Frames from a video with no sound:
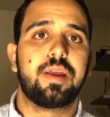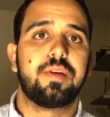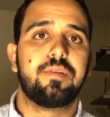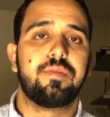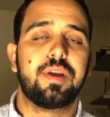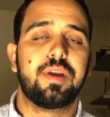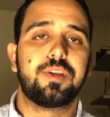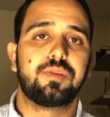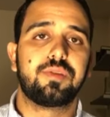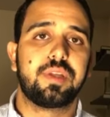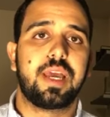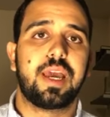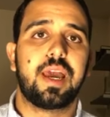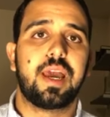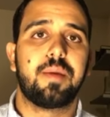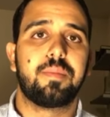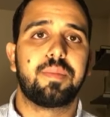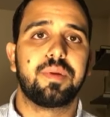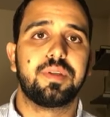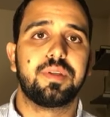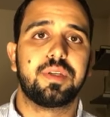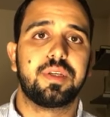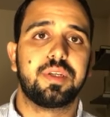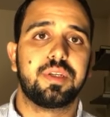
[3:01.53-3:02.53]
eventually
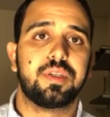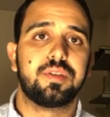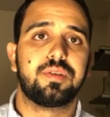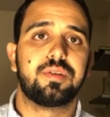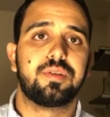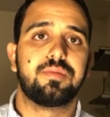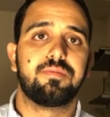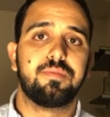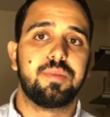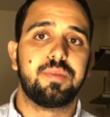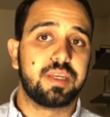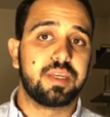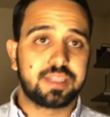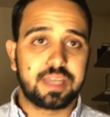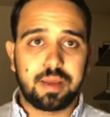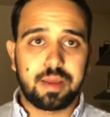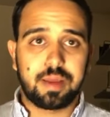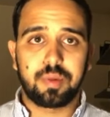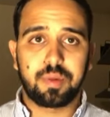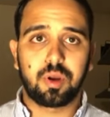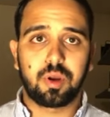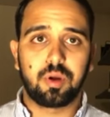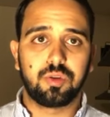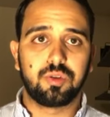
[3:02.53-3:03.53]
happens is the
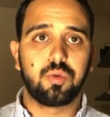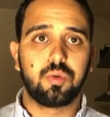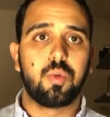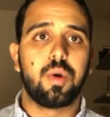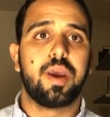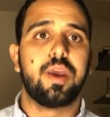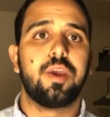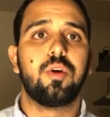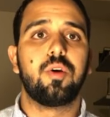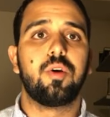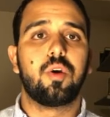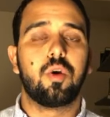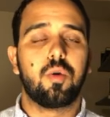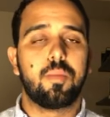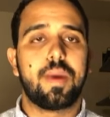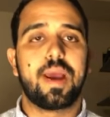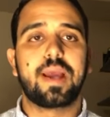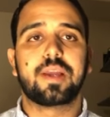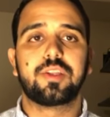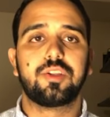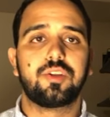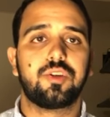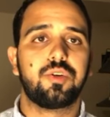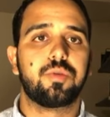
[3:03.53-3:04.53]
excitement goes away, you go back
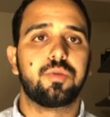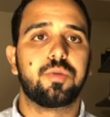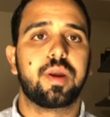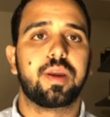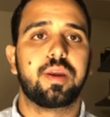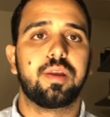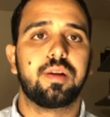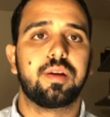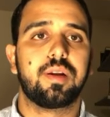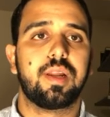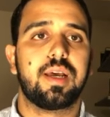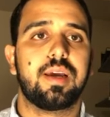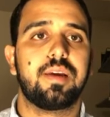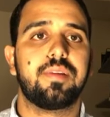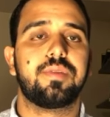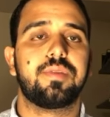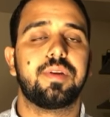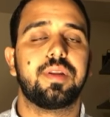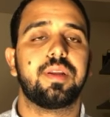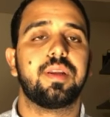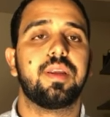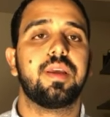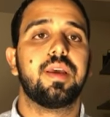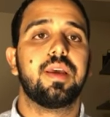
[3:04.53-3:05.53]
into your regular life, and
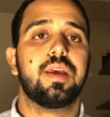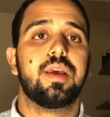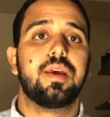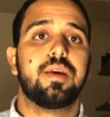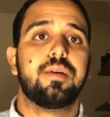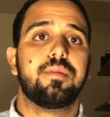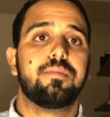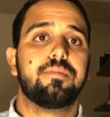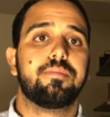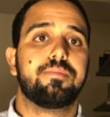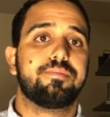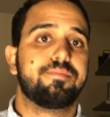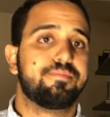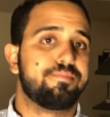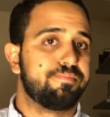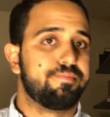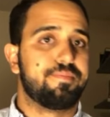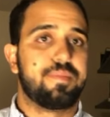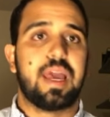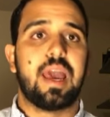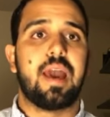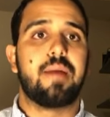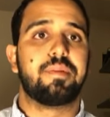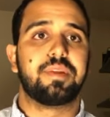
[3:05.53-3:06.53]

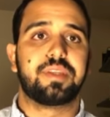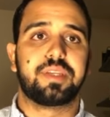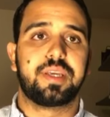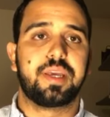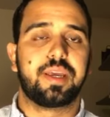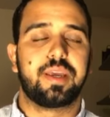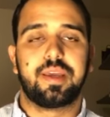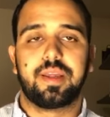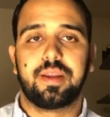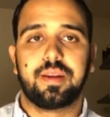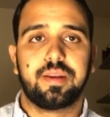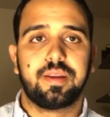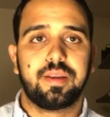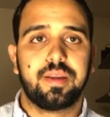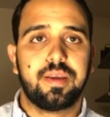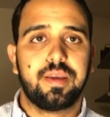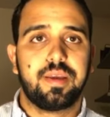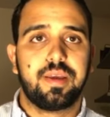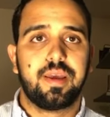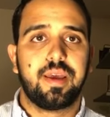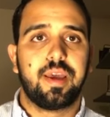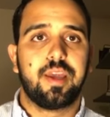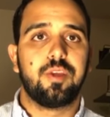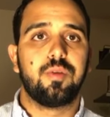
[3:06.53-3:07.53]
habits kick in.
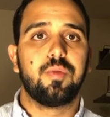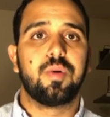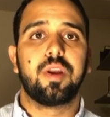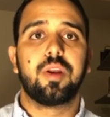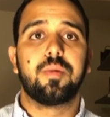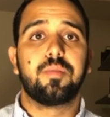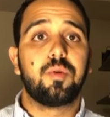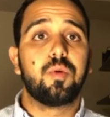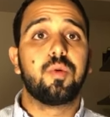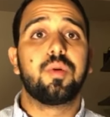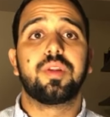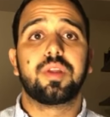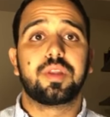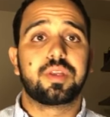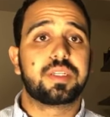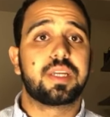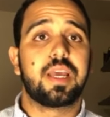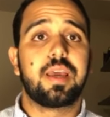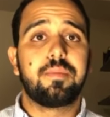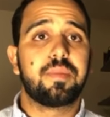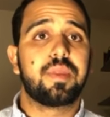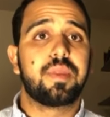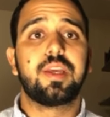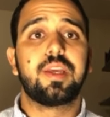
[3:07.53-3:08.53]
And you end up doing the
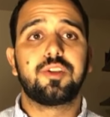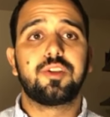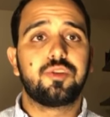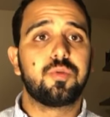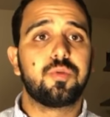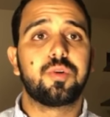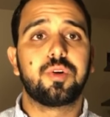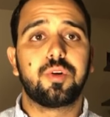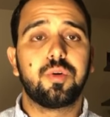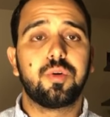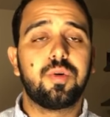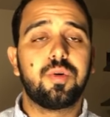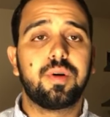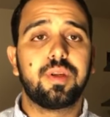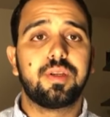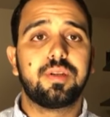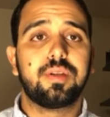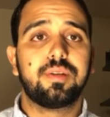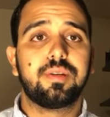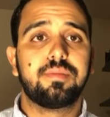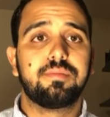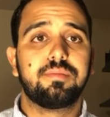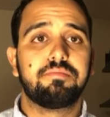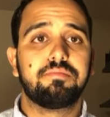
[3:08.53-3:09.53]
same things you were doing
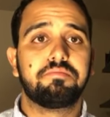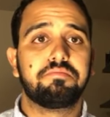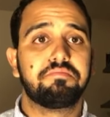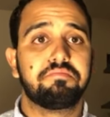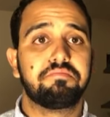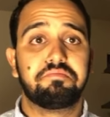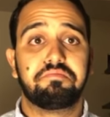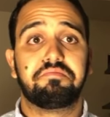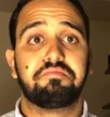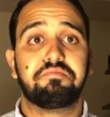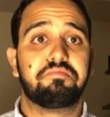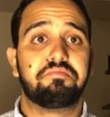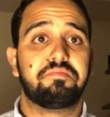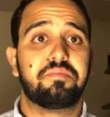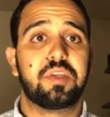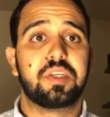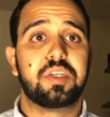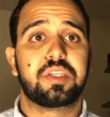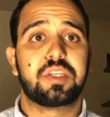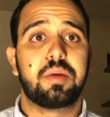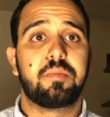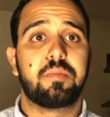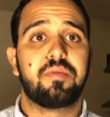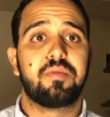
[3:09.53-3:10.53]

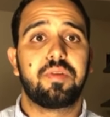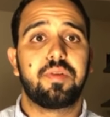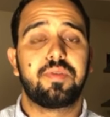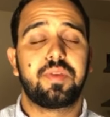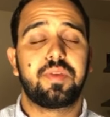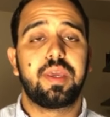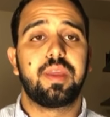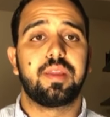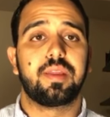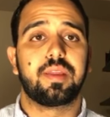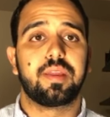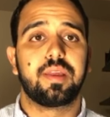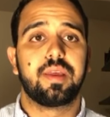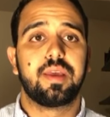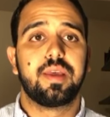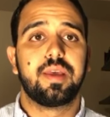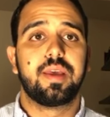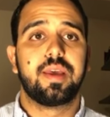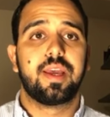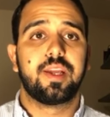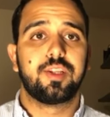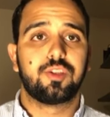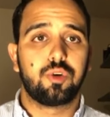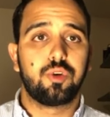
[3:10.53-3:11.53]
December 15th.
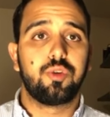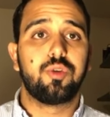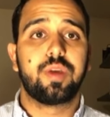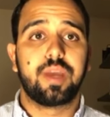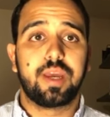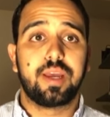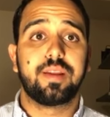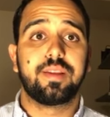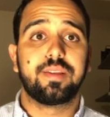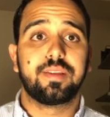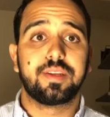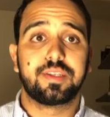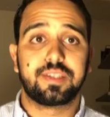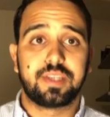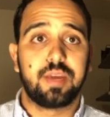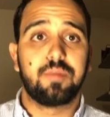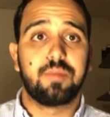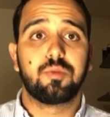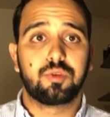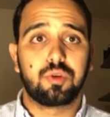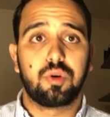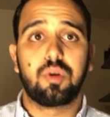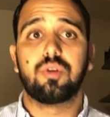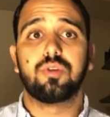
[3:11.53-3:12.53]
And so you get the same
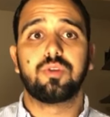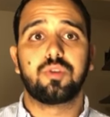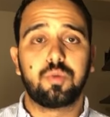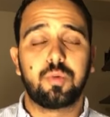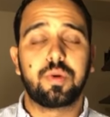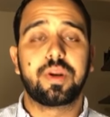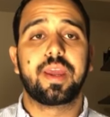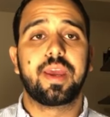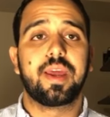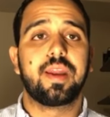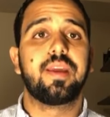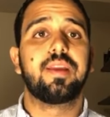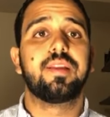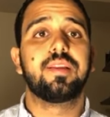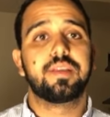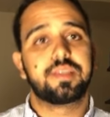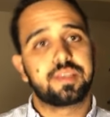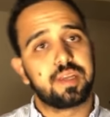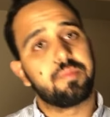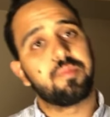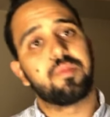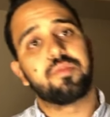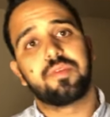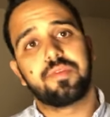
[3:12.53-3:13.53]
results you were getting
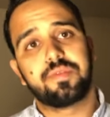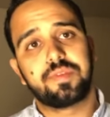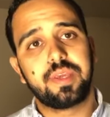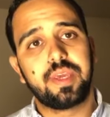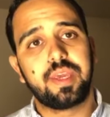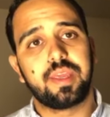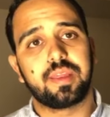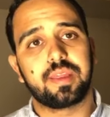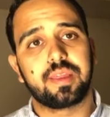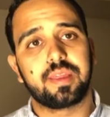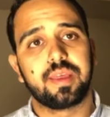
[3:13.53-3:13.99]
December 15th.